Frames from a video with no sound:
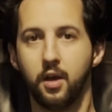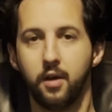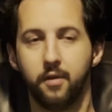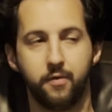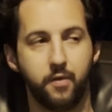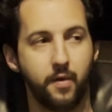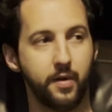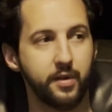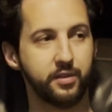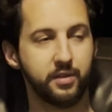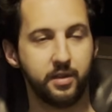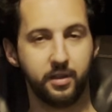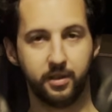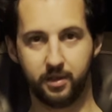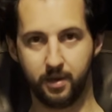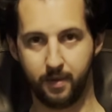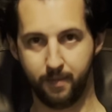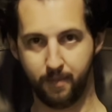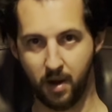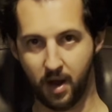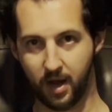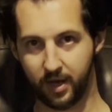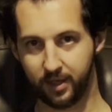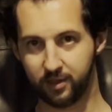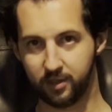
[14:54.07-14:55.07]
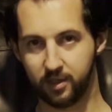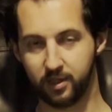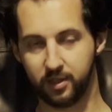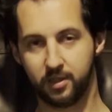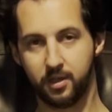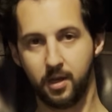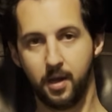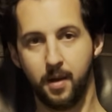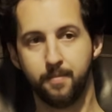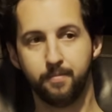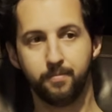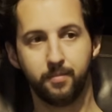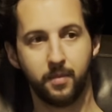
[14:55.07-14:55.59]
For instance, in my
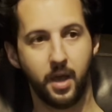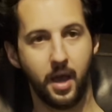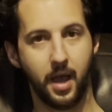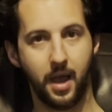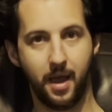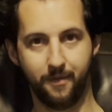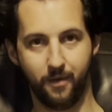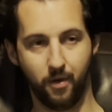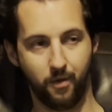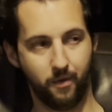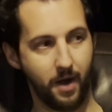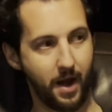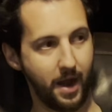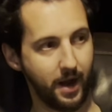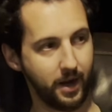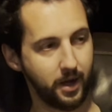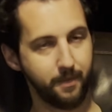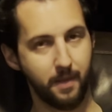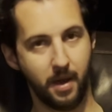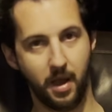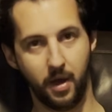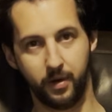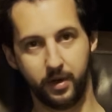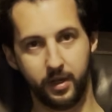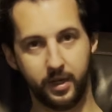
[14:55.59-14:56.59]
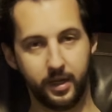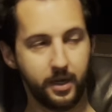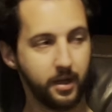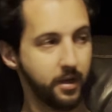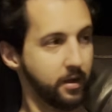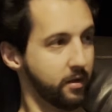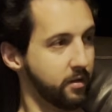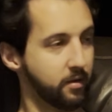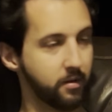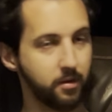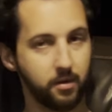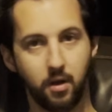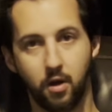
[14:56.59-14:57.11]
system, I have a rack mounted
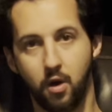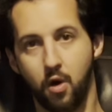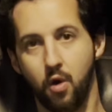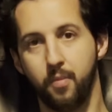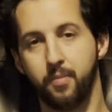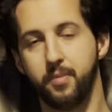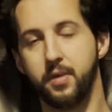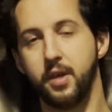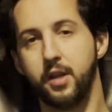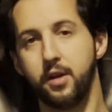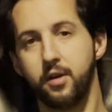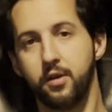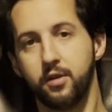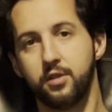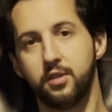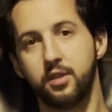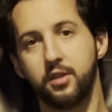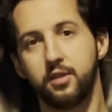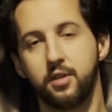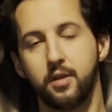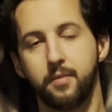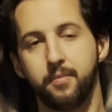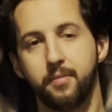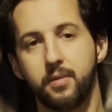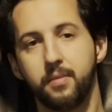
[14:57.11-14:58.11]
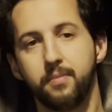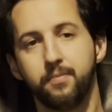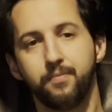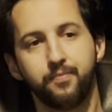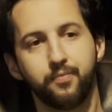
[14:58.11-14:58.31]
home theater system.